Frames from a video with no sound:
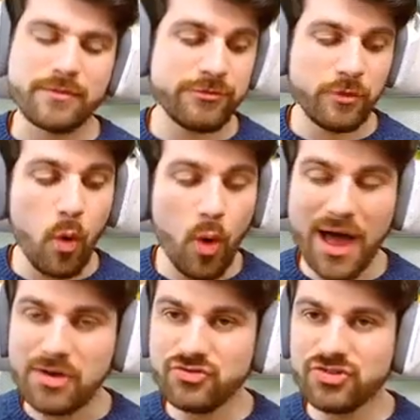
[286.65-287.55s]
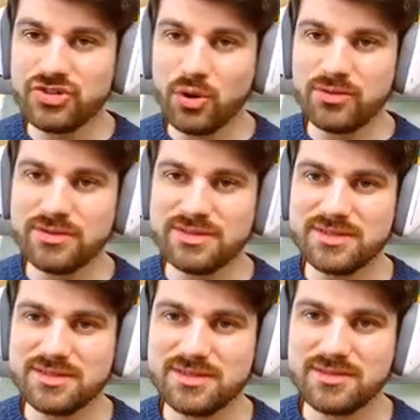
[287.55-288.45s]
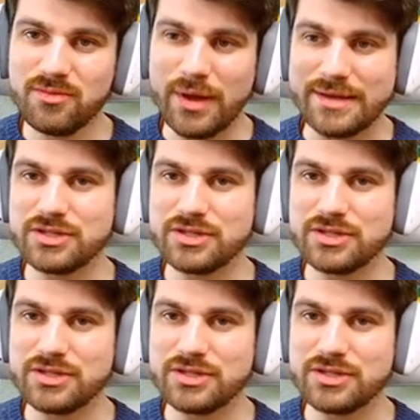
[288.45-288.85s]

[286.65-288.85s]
$400? Wait,